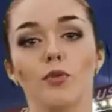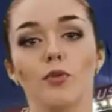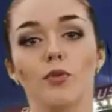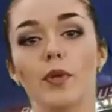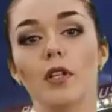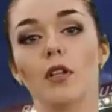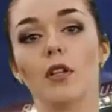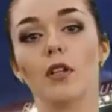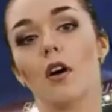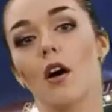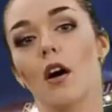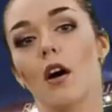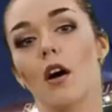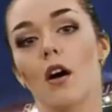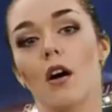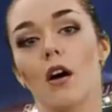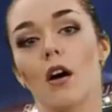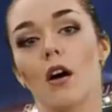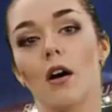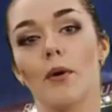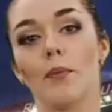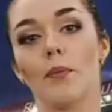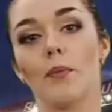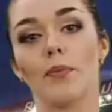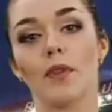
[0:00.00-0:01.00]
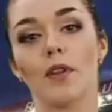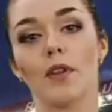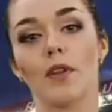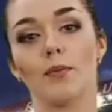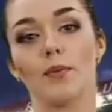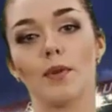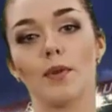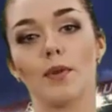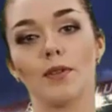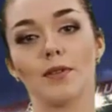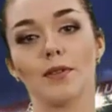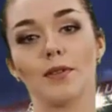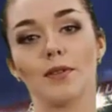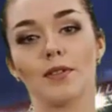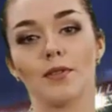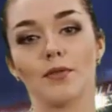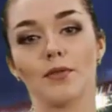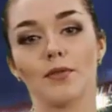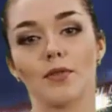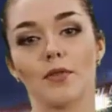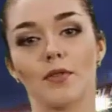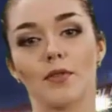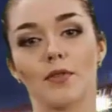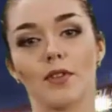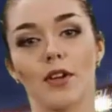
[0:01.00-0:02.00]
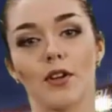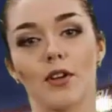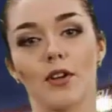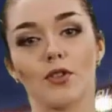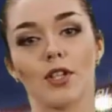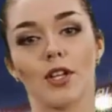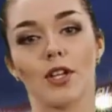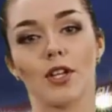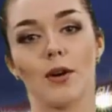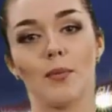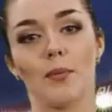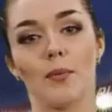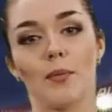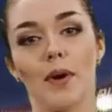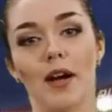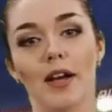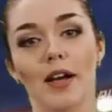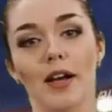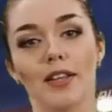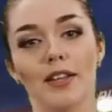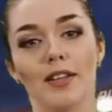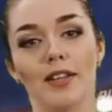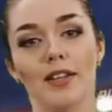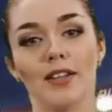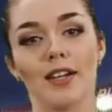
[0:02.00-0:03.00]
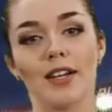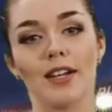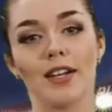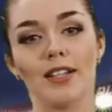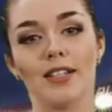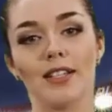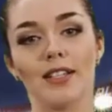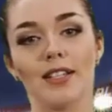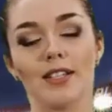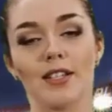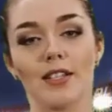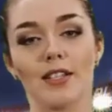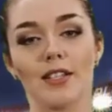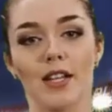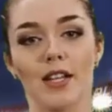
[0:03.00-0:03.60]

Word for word: from representing our country with that level of vulgarity,